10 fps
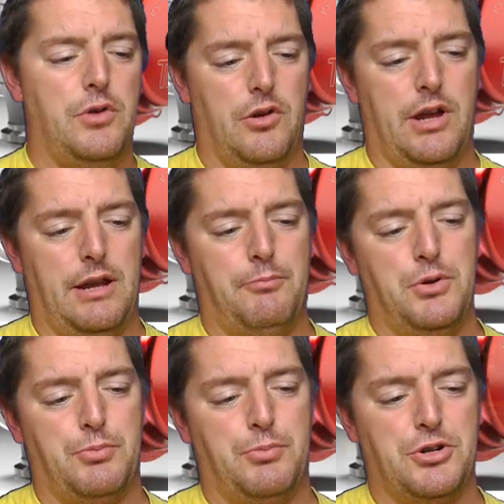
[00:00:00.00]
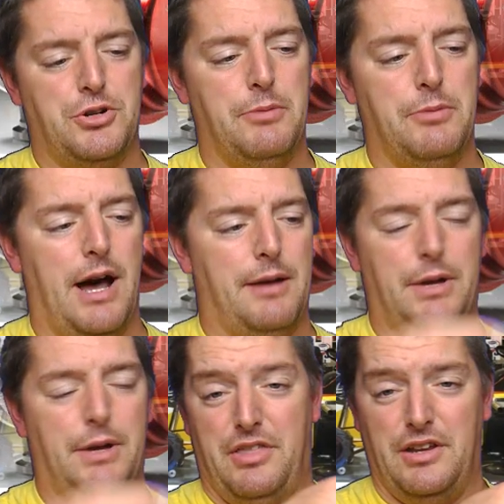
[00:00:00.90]
you're getting boost pressure to the bottom,
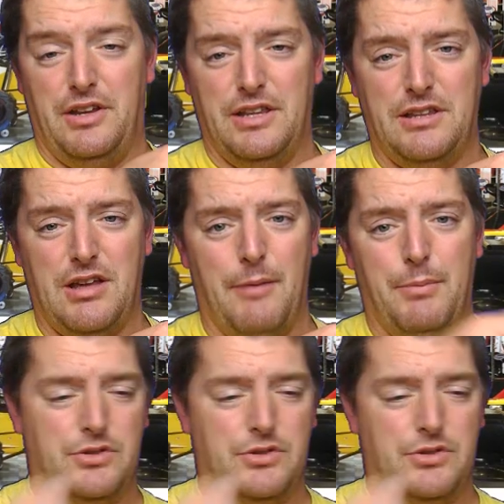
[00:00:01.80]
but nothing to the top.